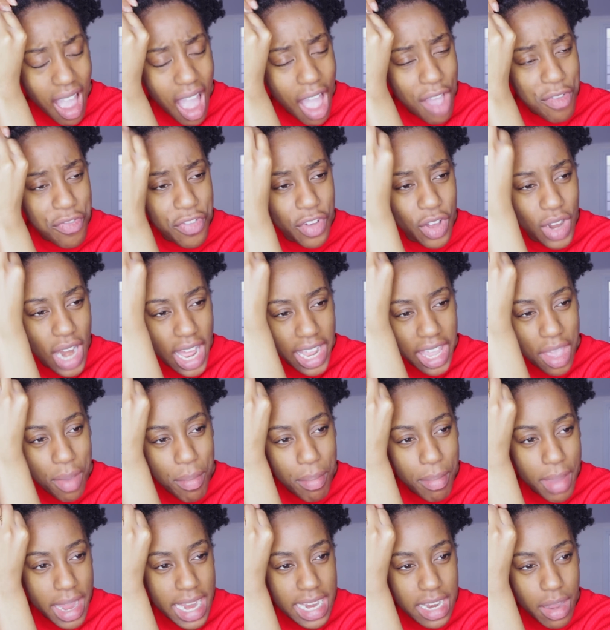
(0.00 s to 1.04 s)
I feel like
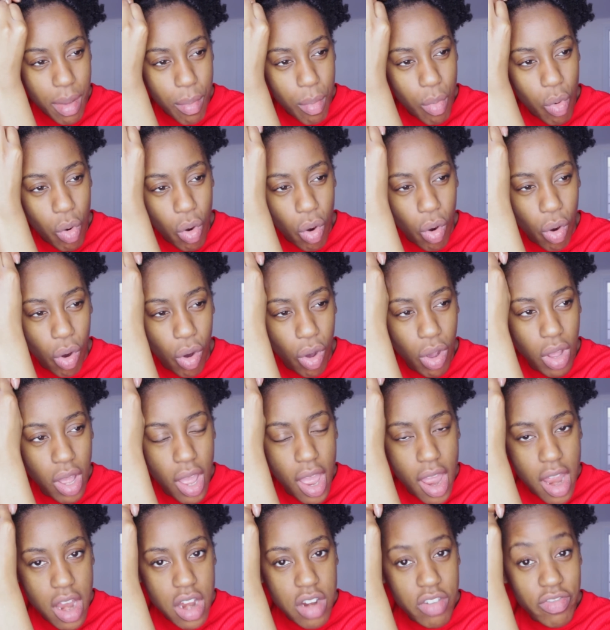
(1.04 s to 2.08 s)
it made it more
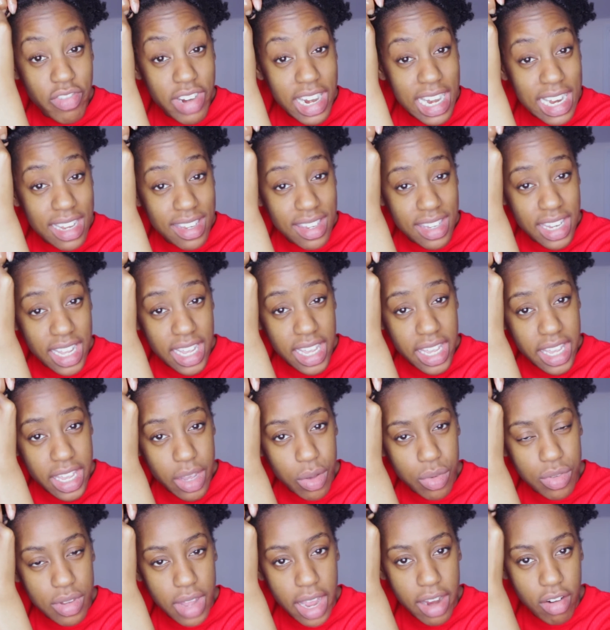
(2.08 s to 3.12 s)
realistic.
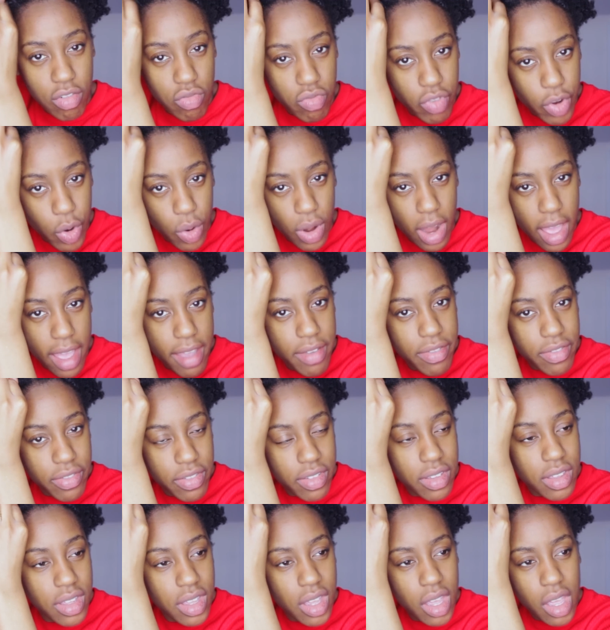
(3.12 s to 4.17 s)
It was like real
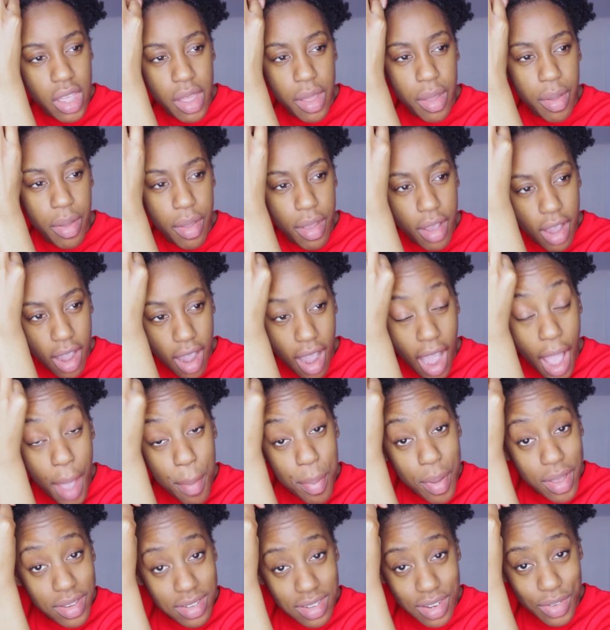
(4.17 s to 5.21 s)
life. I
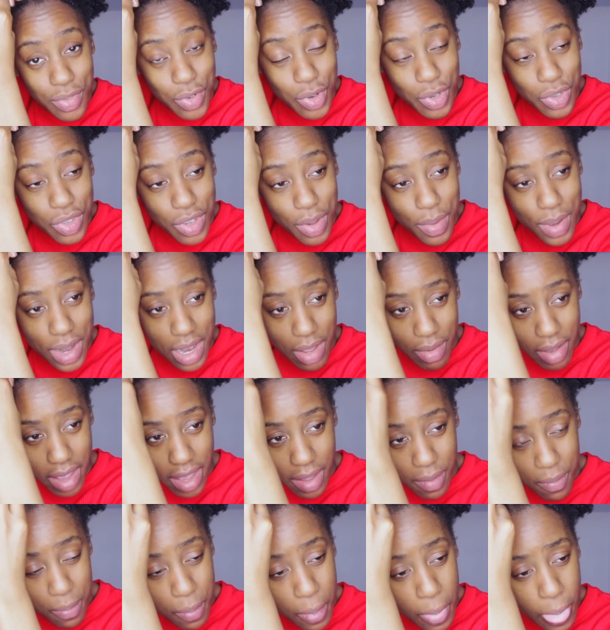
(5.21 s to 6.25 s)
personally thought so
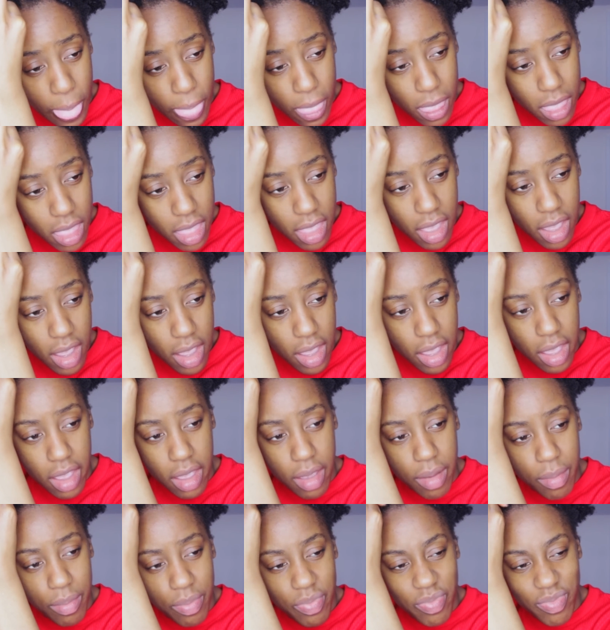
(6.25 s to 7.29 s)
anyway.
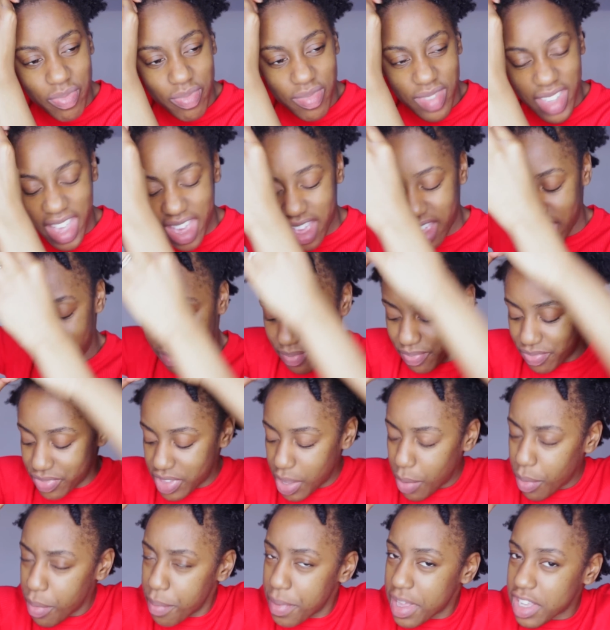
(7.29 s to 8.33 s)
Yeah,
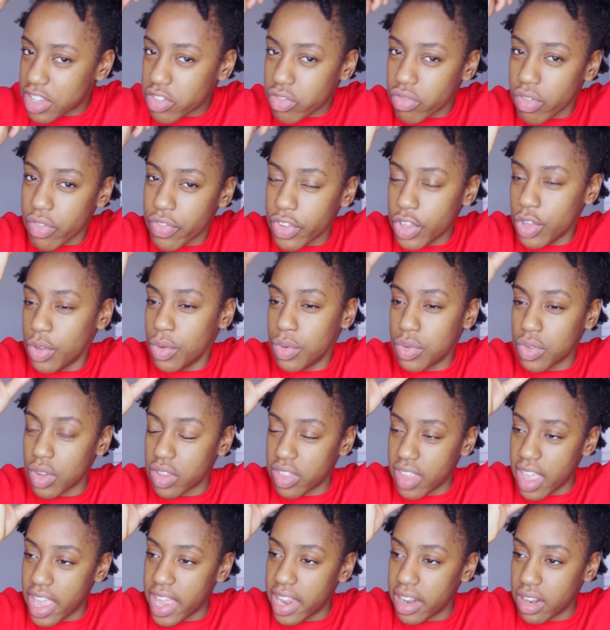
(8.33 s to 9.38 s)
there were mixed reviews
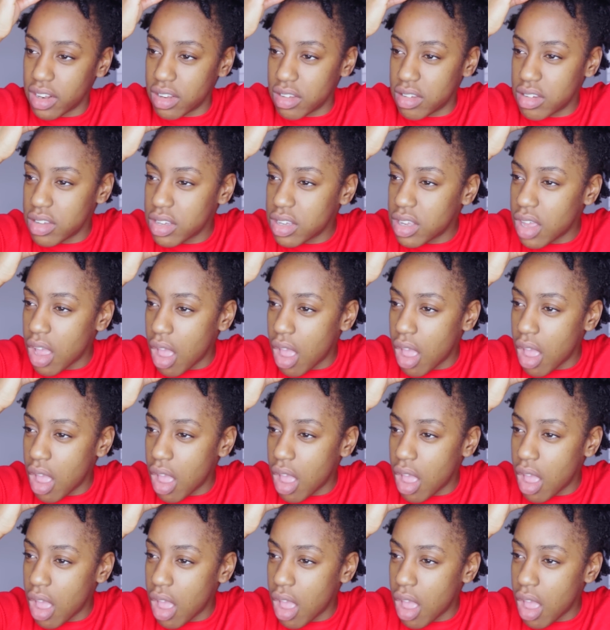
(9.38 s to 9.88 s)
on the end.